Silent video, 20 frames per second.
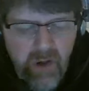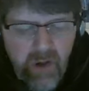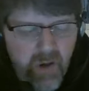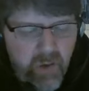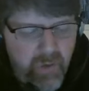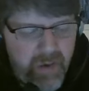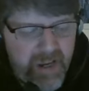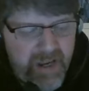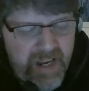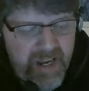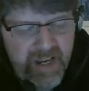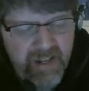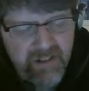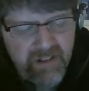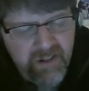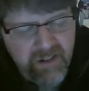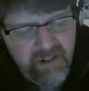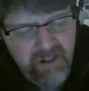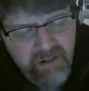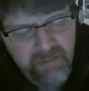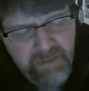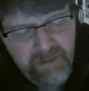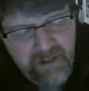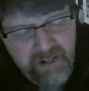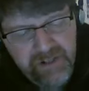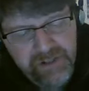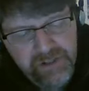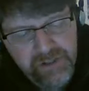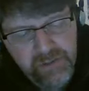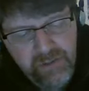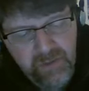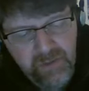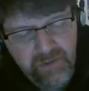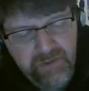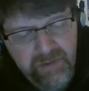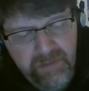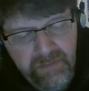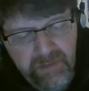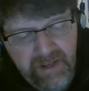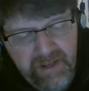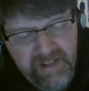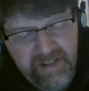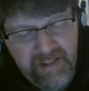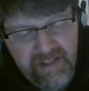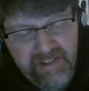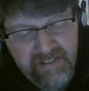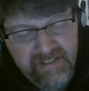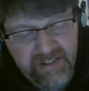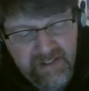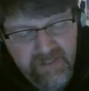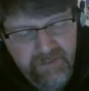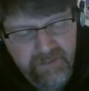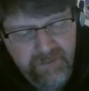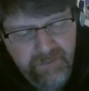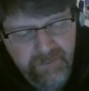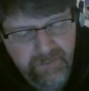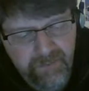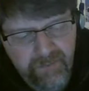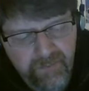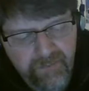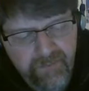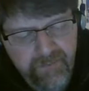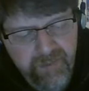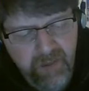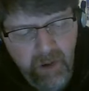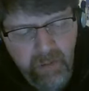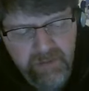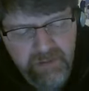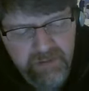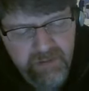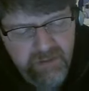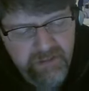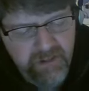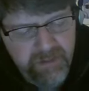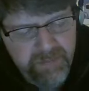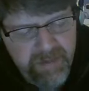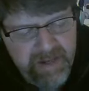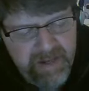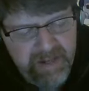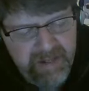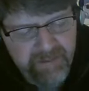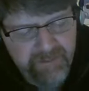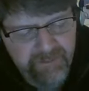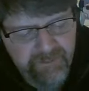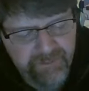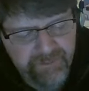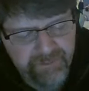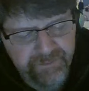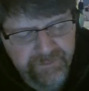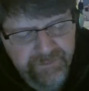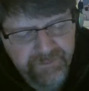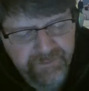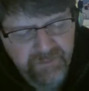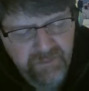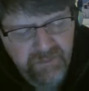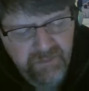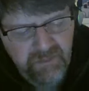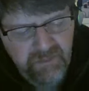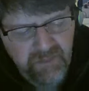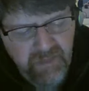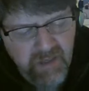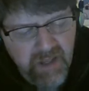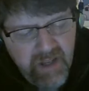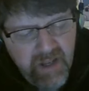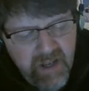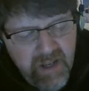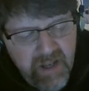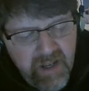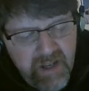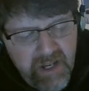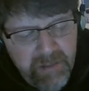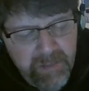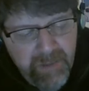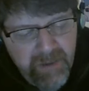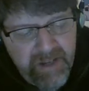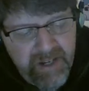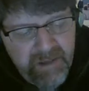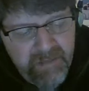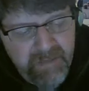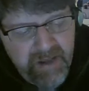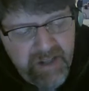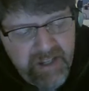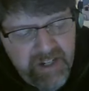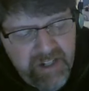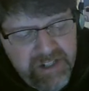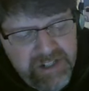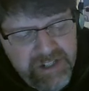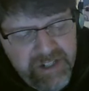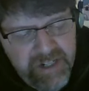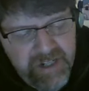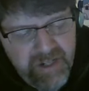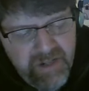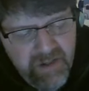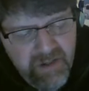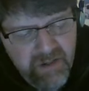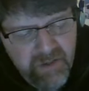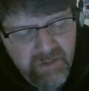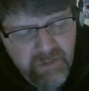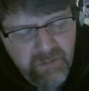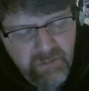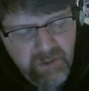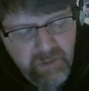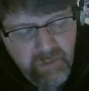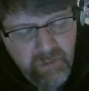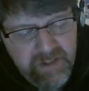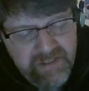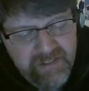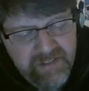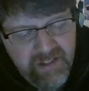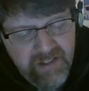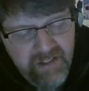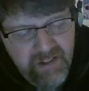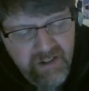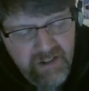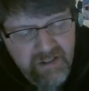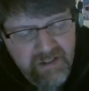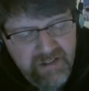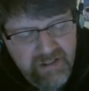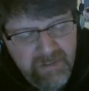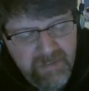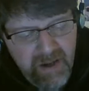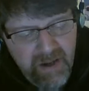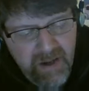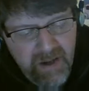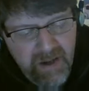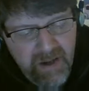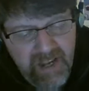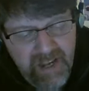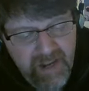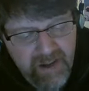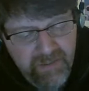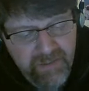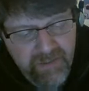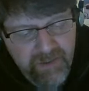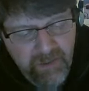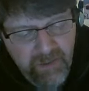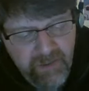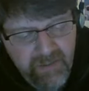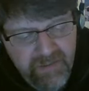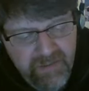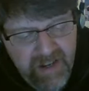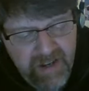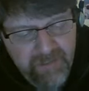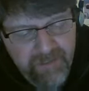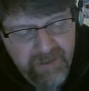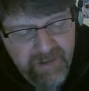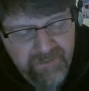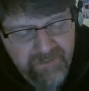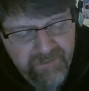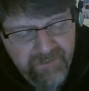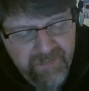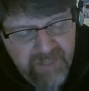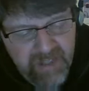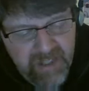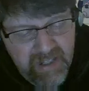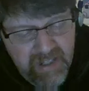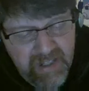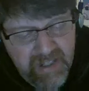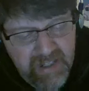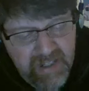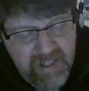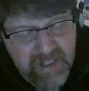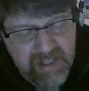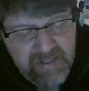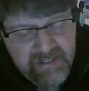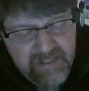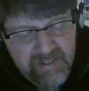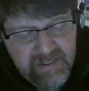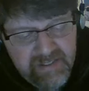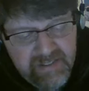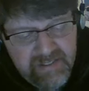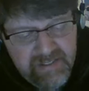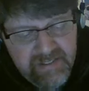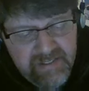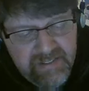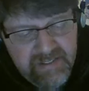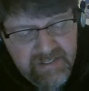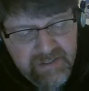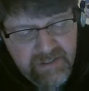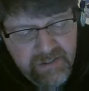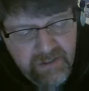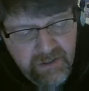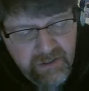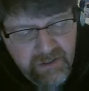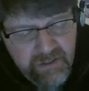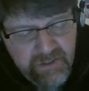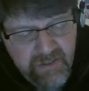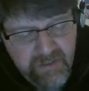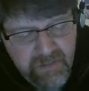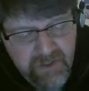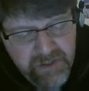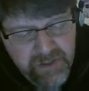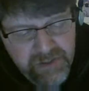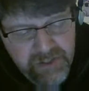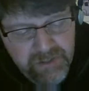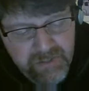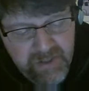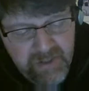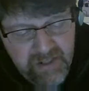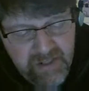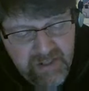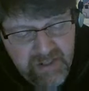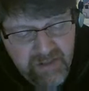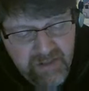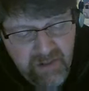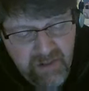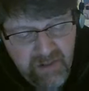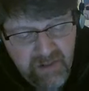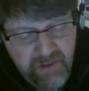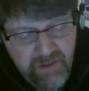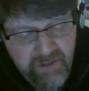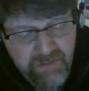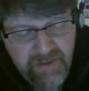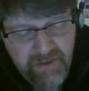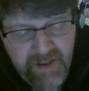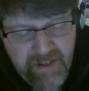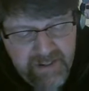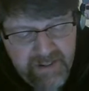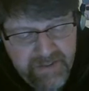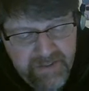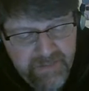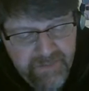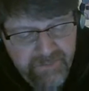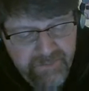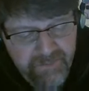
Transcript: when you can't turn it off because you want to play things out, always on repeat, depleting my energy with wasted thoughts about my health or family. It is a consistent circle of emotions because I want to fight,